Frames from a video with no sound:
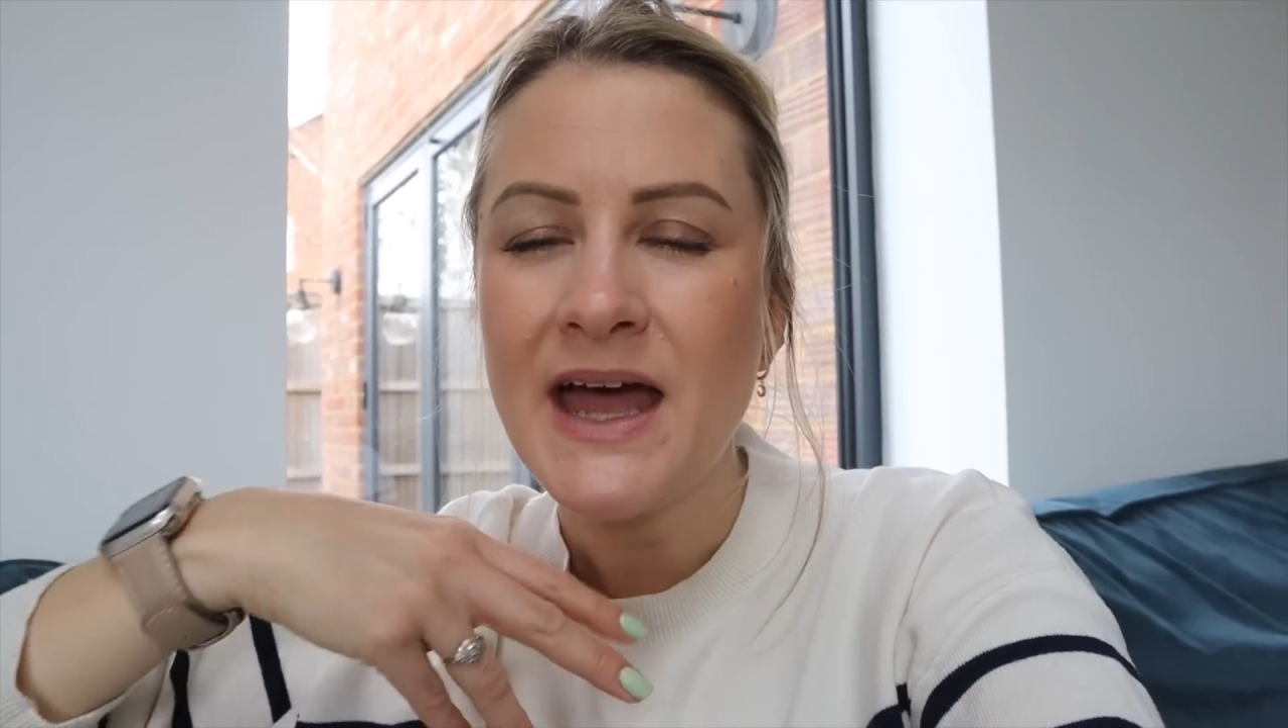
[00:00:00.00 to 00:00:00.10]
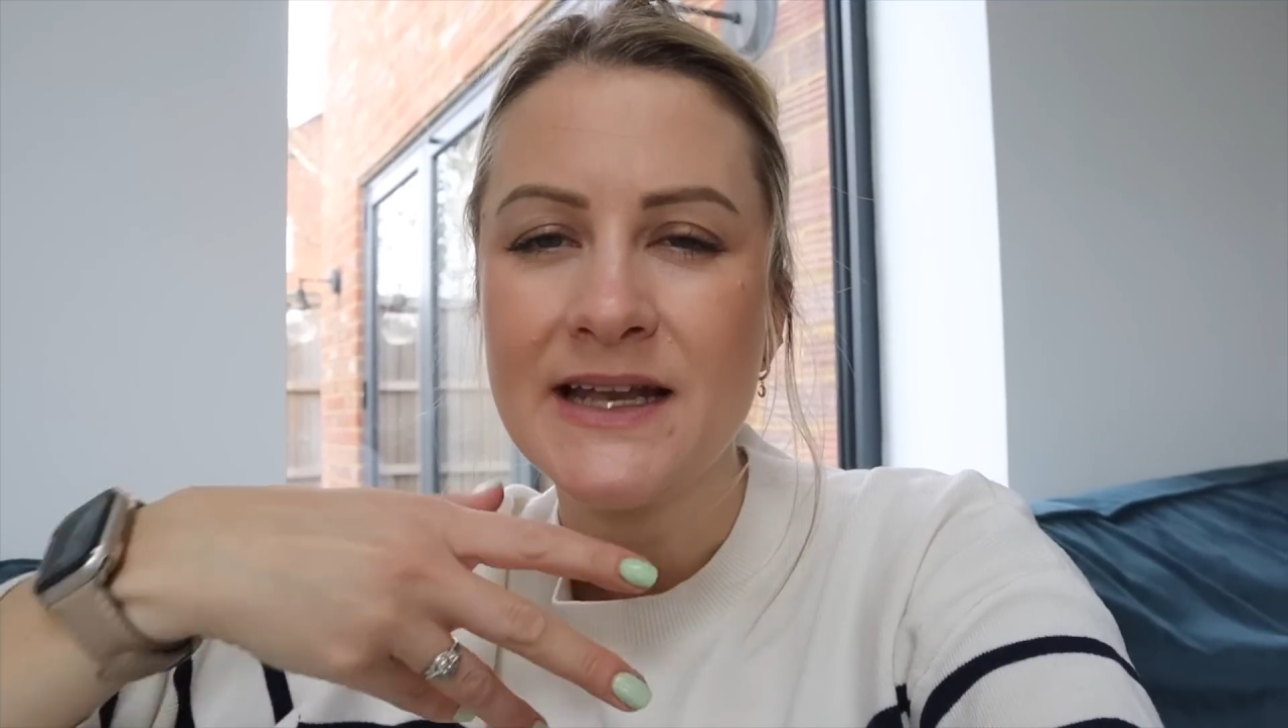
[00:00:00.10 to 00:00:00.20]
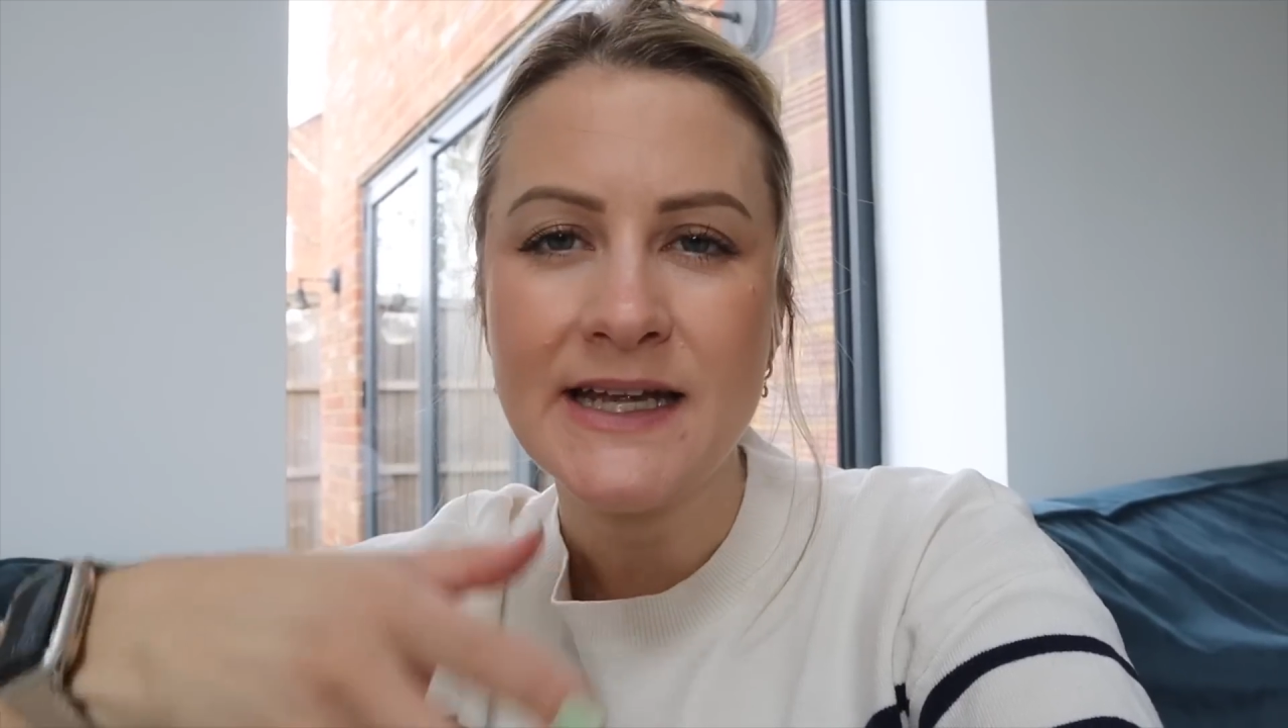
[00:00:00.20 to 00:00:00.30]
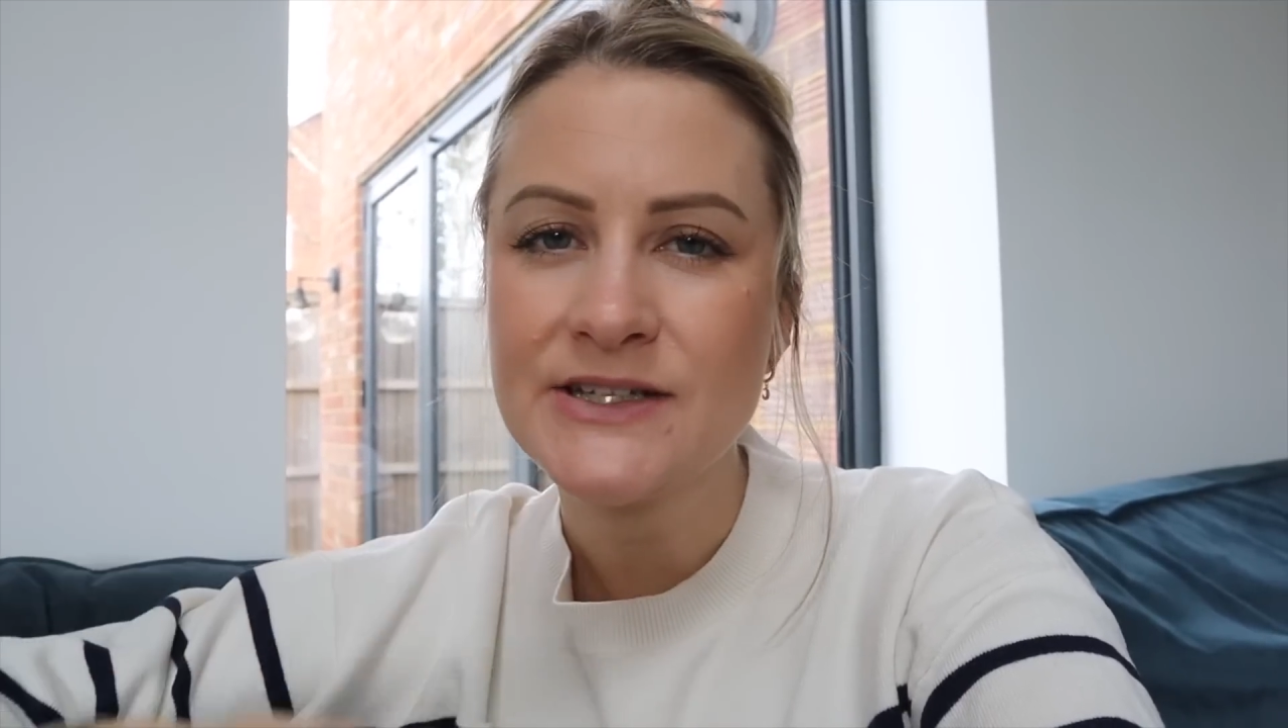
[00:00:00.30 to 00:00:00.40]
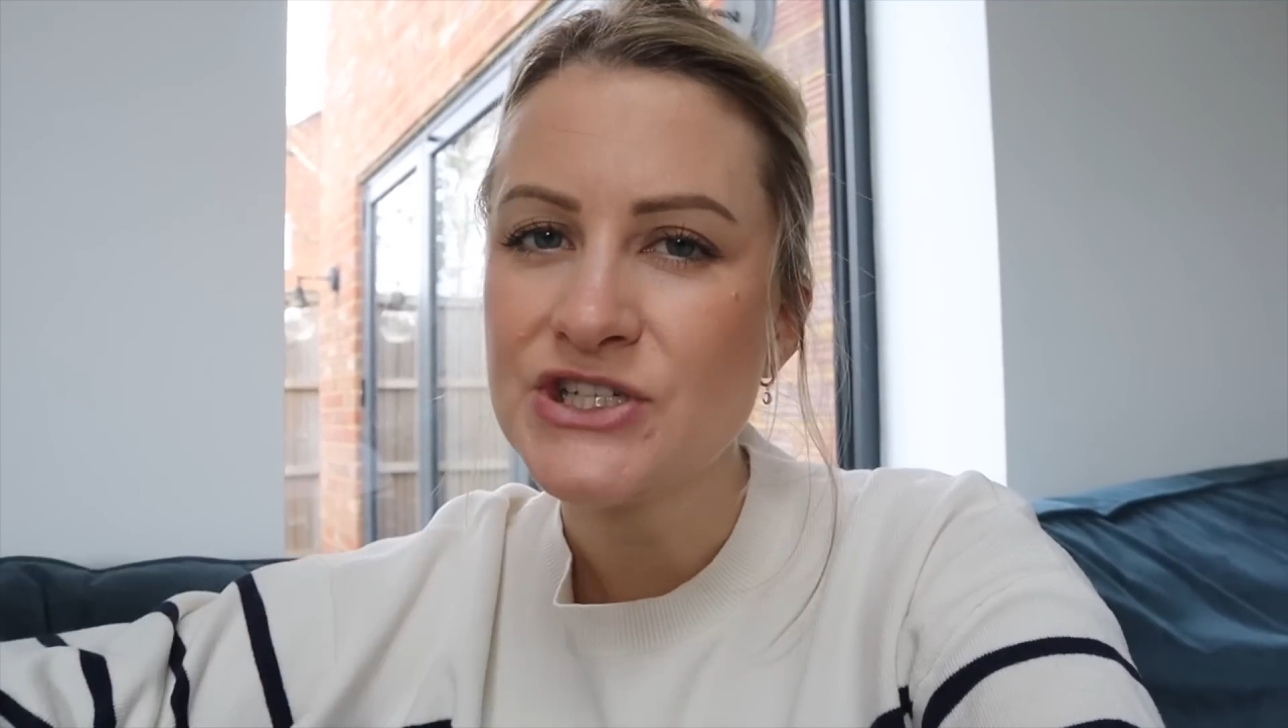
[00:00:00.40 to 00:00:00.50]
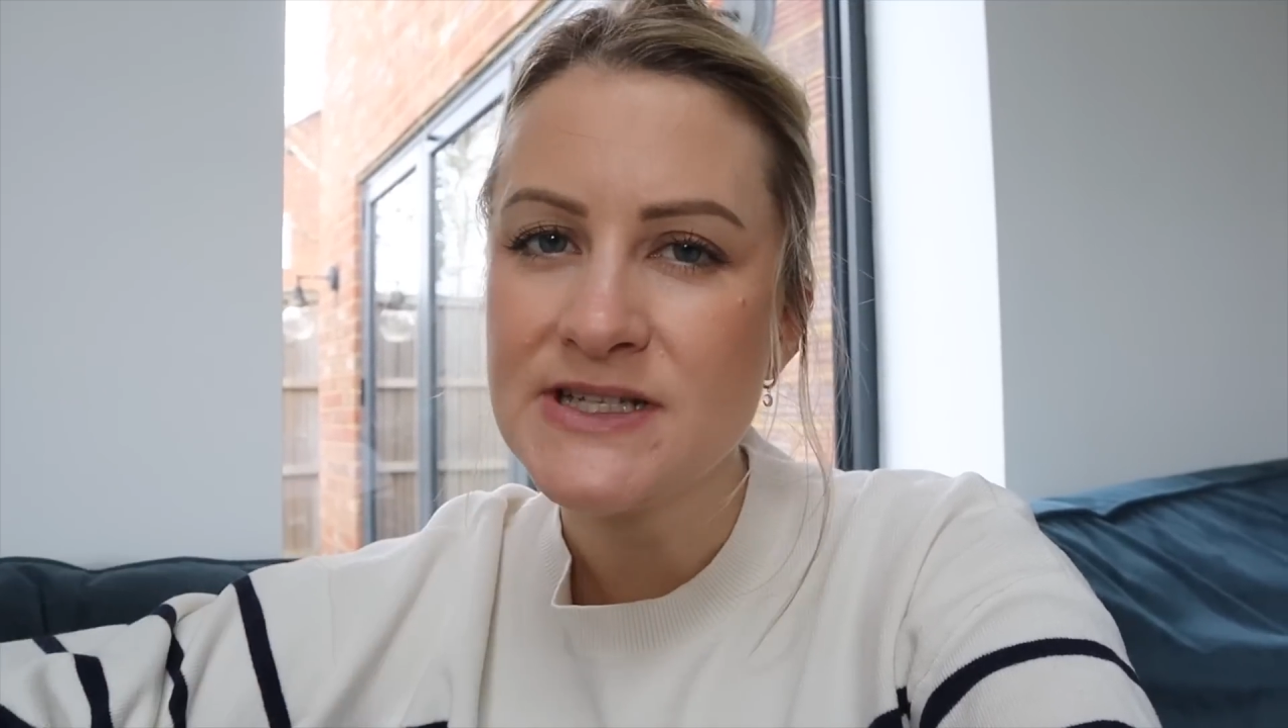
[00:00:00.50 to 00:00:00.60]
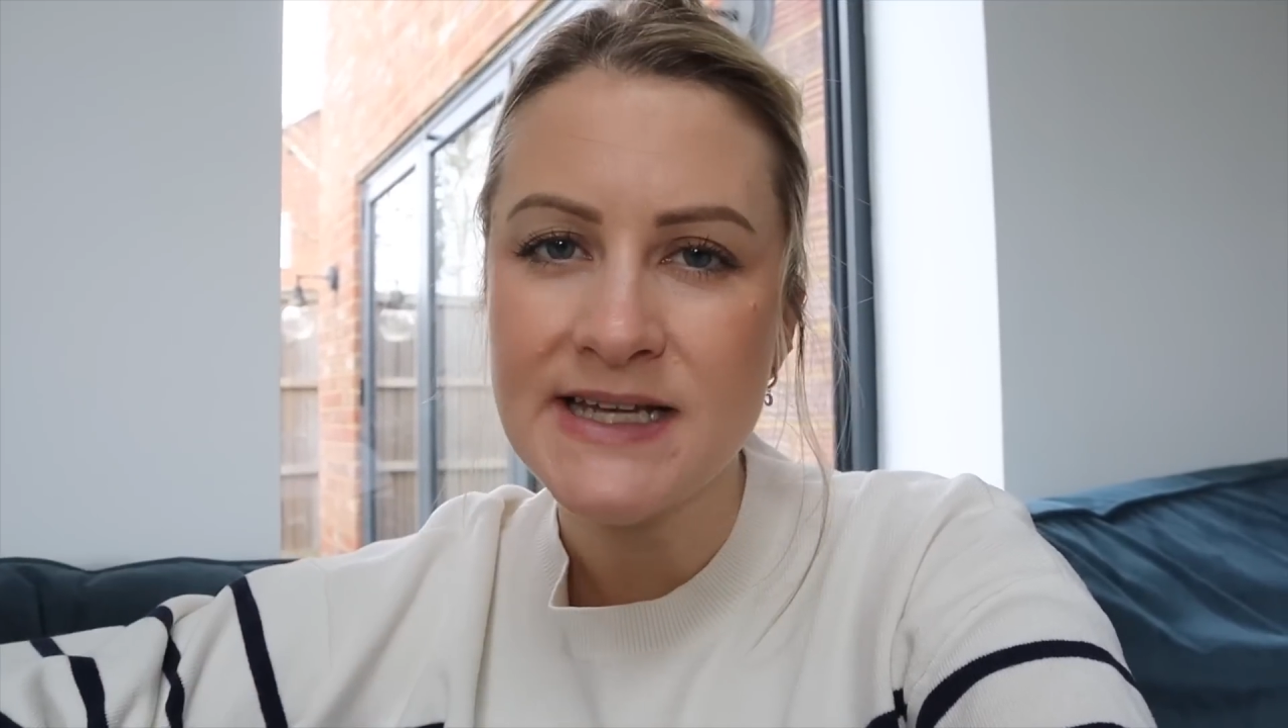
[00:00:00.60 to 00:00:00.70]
and like she's